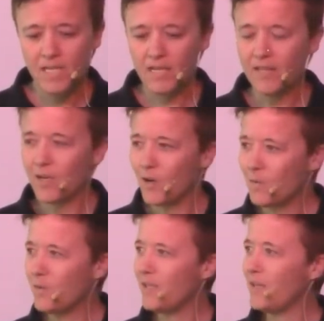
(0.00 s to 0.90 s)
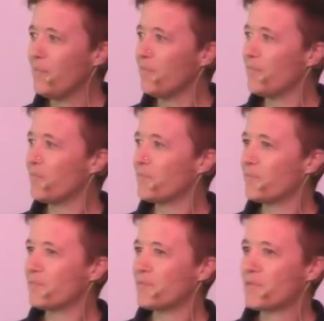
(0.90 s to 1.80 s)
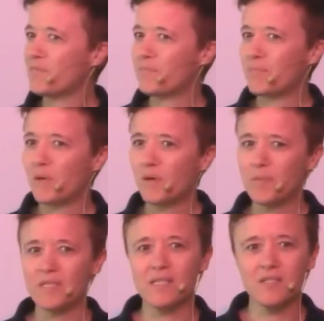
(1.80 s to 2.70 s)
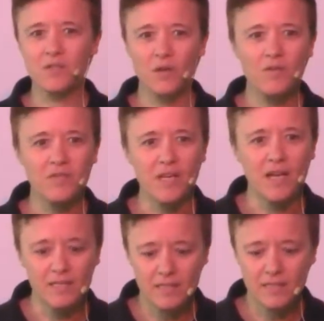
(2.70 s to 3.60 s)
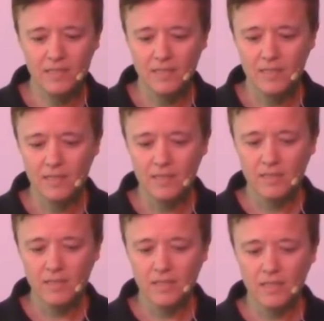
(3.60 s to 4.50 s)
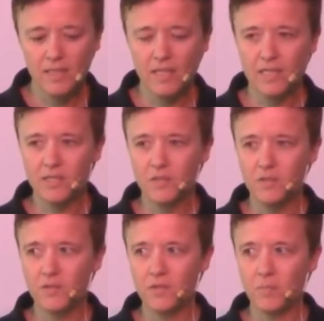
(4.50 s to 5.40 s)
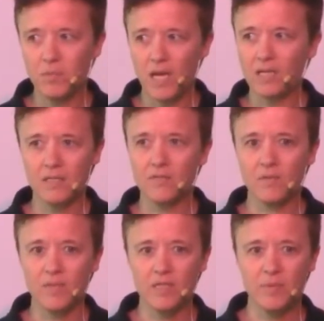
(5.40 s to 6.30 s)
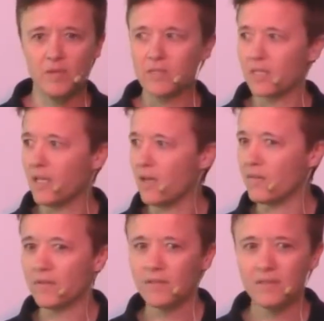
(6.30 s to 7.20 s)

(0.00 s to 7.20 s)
And the only purpose this serves us is to block us from experiencing love